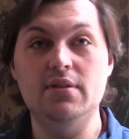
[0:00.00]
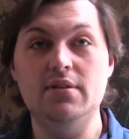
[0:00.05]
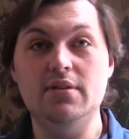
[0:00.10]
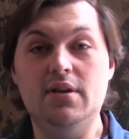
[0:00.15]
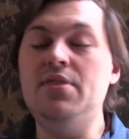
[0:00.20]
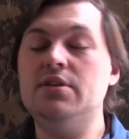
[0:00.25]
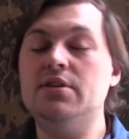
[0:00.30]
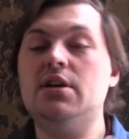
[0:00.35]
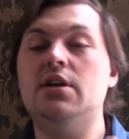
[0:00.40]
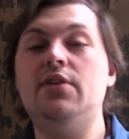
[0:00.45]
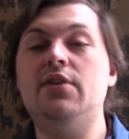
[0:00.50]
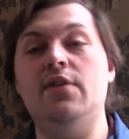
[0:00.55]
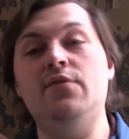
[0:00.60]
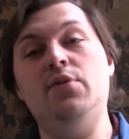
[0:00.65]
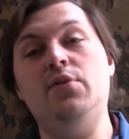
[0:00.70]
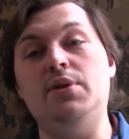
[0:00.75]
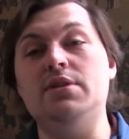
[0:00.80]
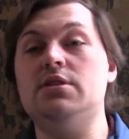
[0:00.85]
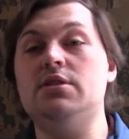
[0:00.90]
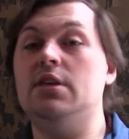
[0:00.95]
And this kind of
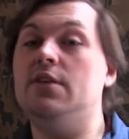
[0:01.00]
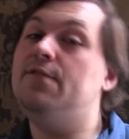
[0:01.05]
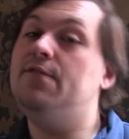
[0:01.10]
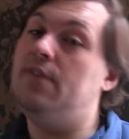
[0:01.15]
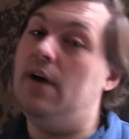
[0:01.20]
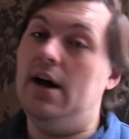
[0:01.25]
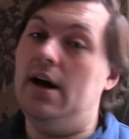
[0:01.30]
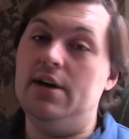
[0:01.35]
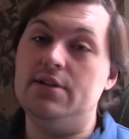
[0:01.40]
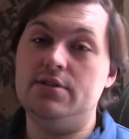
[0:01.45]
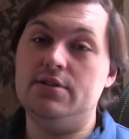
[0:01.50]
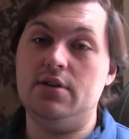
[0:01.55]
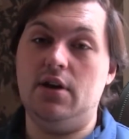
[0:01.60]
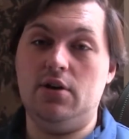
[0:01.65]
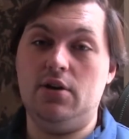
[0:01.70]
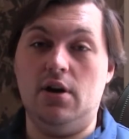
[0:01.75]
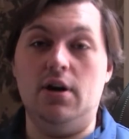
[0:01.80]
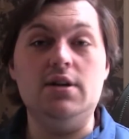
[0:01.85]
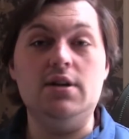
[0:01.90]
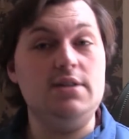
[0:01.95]
influenced the first
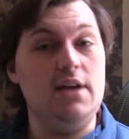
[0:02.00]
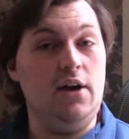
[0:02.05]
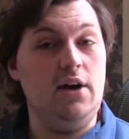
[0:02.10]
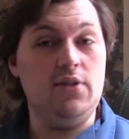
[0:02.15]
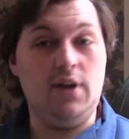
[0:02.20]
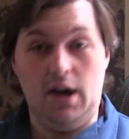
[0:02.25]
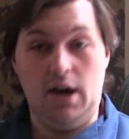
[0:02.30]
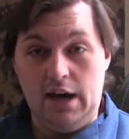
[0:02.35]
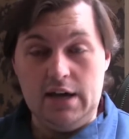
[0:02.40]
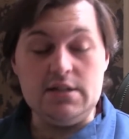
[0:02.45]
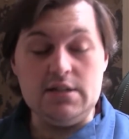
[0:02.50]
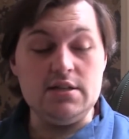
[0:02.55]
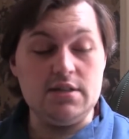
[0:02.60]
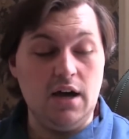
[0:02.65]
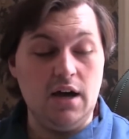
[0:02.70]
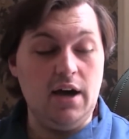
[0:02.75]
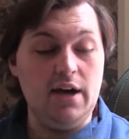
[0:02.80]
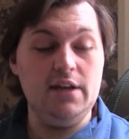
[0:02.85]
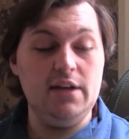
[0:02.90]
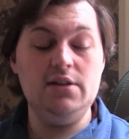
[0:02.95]
cocktail that I
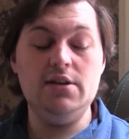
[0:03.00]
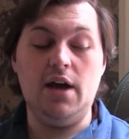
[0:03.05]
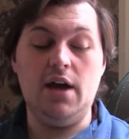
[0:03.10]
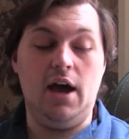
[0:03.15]
designed,